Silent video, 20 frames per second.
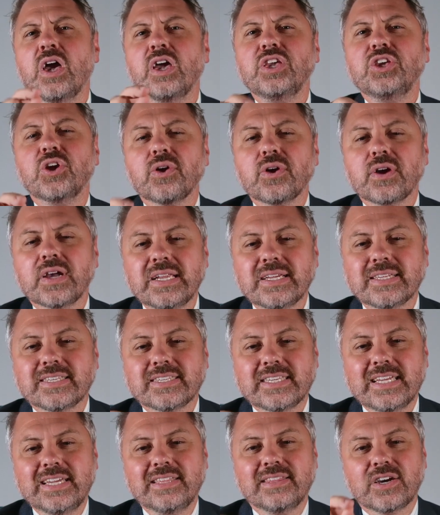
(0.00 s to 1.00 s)
you're going to
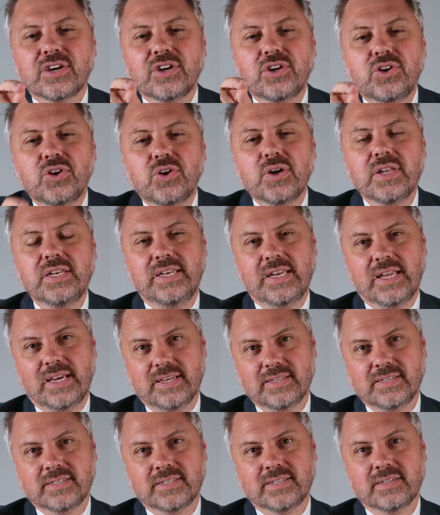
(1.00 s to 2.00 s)
see the
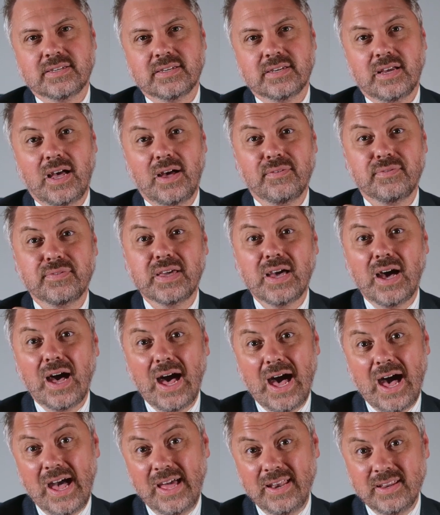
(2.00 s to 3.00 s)
goodness of
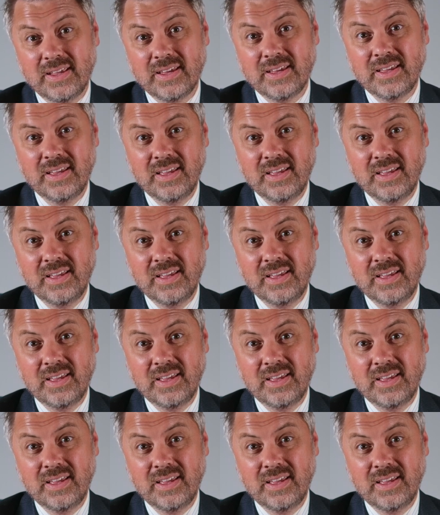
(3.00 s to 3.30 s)
God